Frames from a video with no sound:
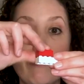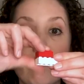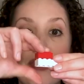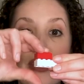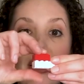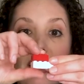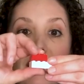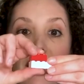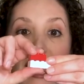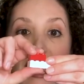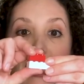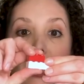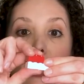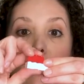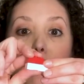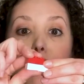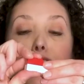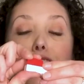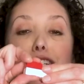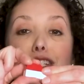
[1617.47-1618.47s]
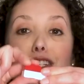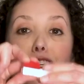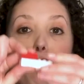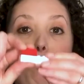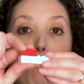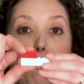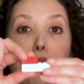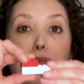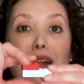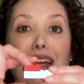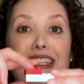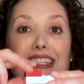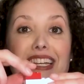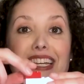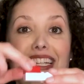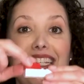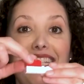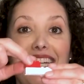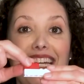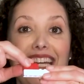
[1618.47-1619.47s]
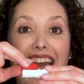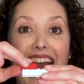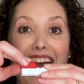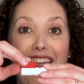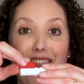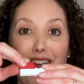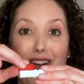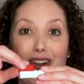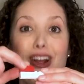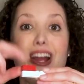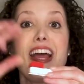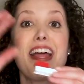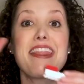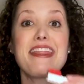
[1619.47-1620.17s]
for the Lego to press it together.